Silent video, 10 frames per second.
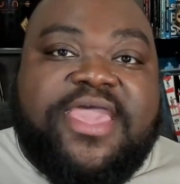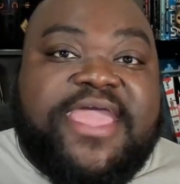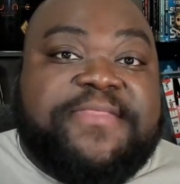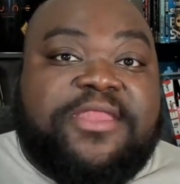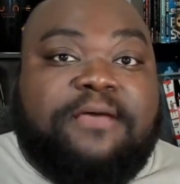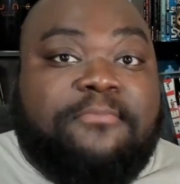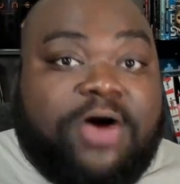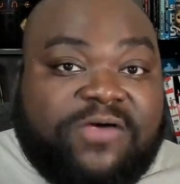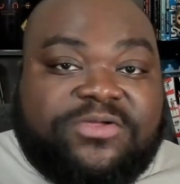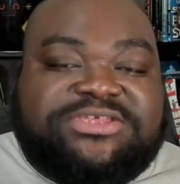And then on
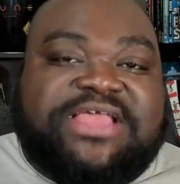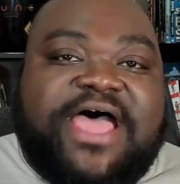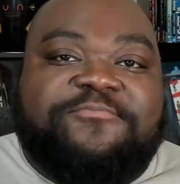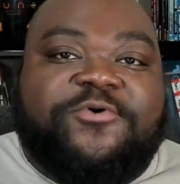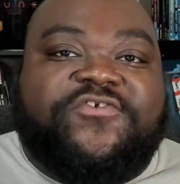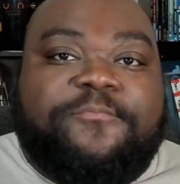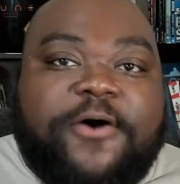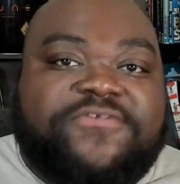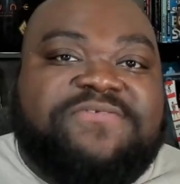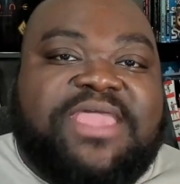Marvel's side, we're
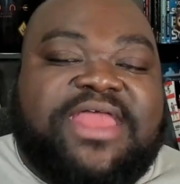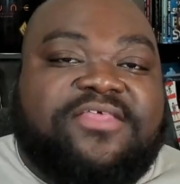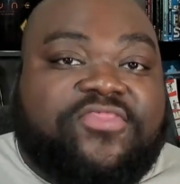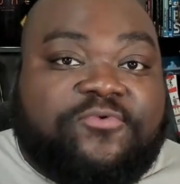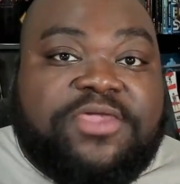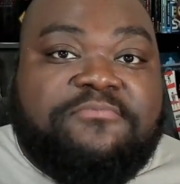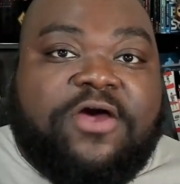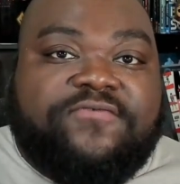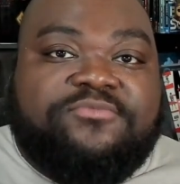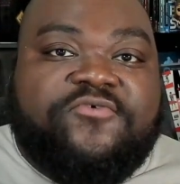supposed to be getting 3
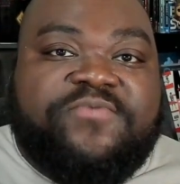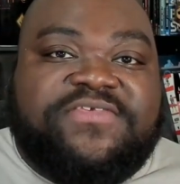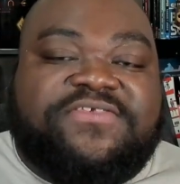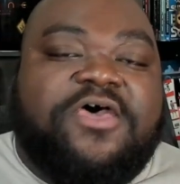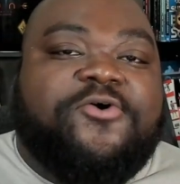Marvel movies.